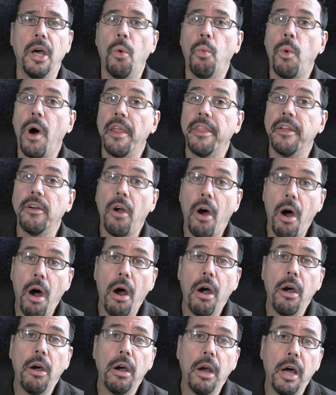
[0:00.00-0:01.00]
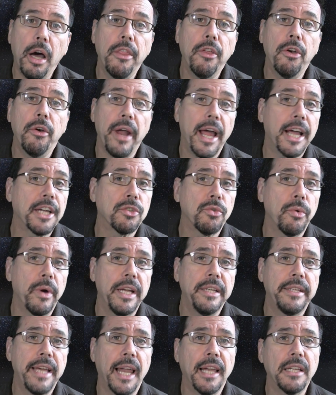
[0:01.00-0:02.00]
While there are other
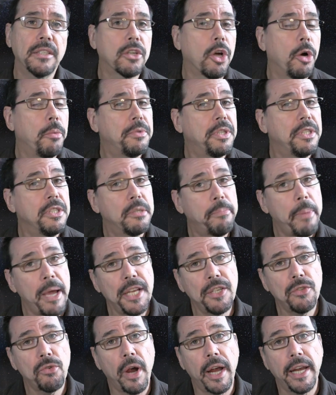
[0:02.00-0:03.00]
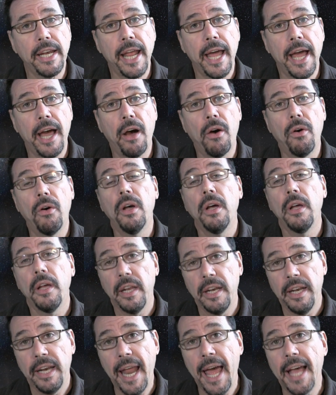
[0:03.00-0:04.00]
X-ray telescopes in space right now,
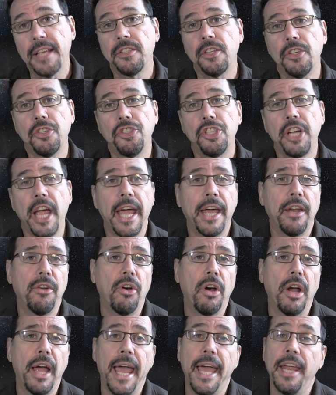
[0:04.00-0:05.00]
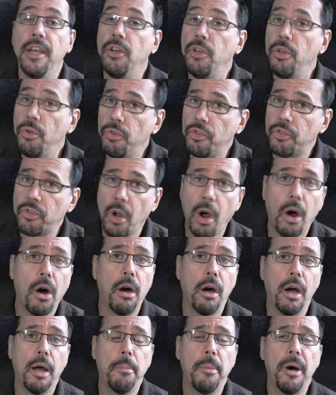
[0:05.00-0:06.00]
NASA's Chandra and
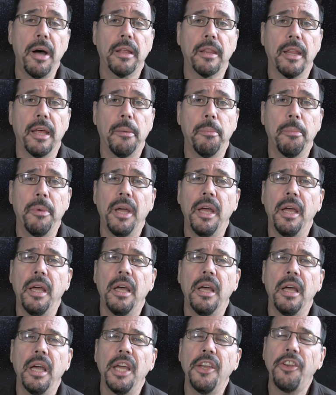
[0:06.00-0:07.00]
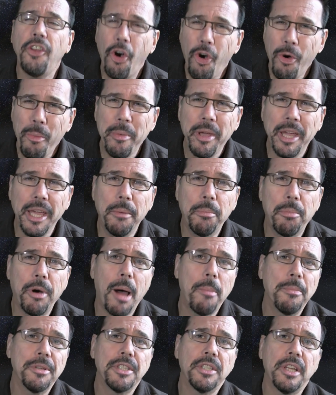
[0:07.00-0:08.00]
NuSTAR among them, Hitomi
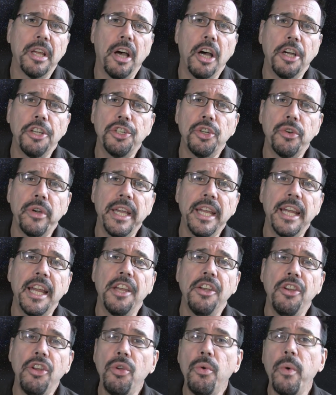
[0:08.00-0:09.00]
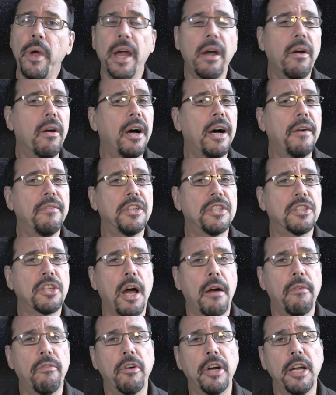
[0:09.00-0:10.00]
promised to usher in a new era of
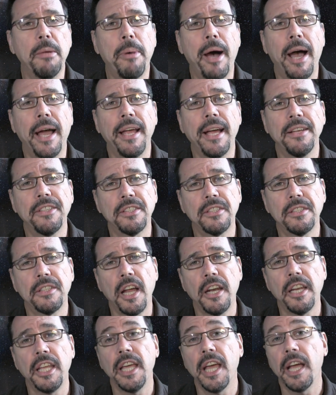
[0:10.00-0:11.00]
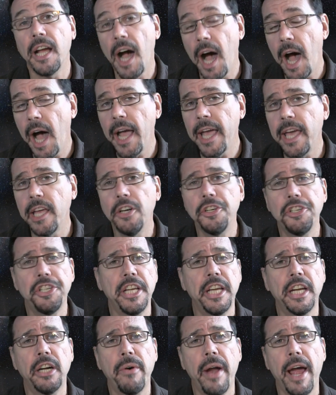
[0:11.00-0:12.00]
discovery by studying high
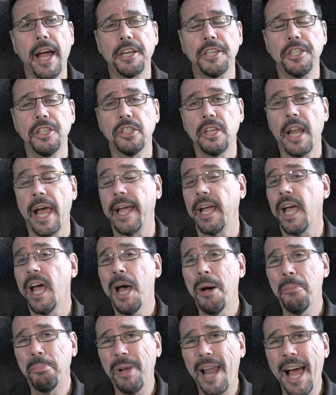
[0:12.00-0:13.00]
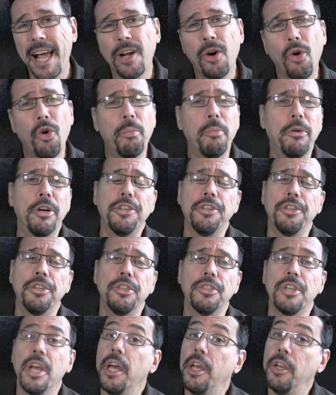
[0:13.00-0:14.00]
energy interactions like black hole
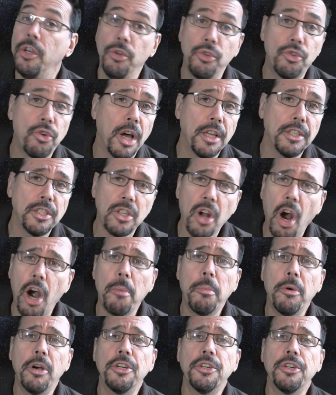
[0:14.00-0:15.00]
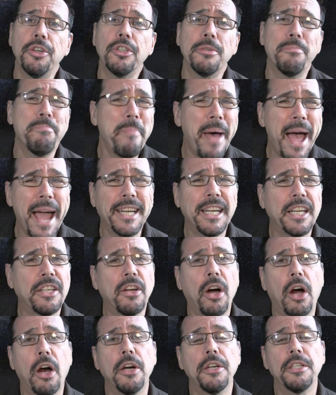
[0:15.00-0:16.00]
mergers, neutron star mergers,
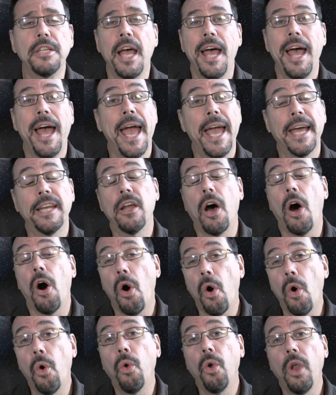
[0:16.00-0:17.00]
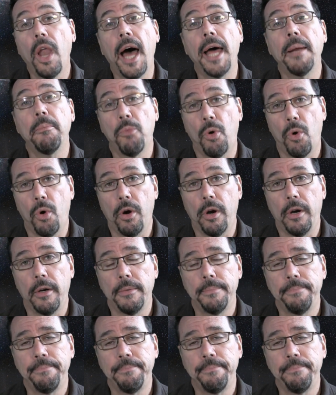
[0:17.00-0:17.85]
magnetars, and a whole lot more.